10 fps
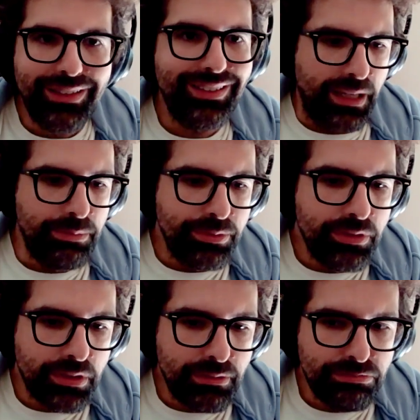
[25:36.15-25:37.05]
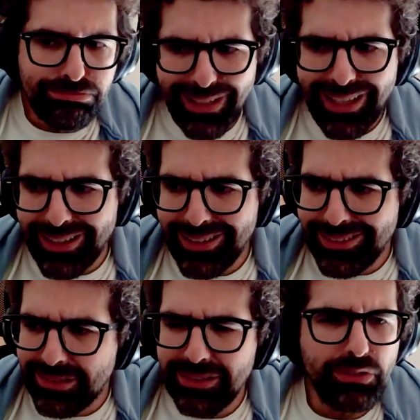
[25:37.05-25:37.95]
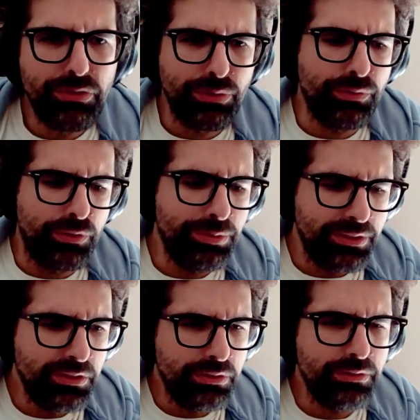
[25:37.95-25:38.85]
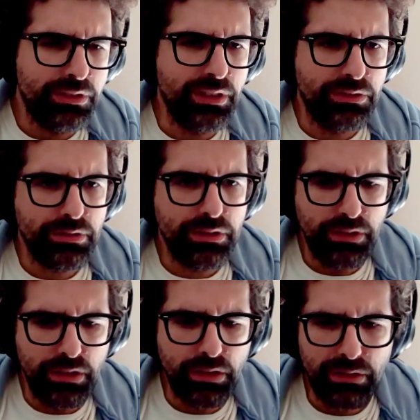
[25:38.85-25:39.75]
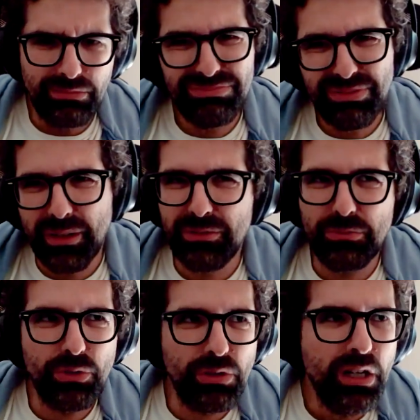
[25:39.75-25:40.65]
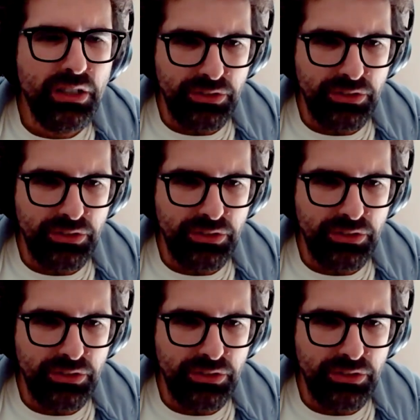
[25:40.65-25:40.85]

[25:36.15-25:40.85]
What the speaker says: This happens, yeah, it's a sort of our business, so it's actually probably more.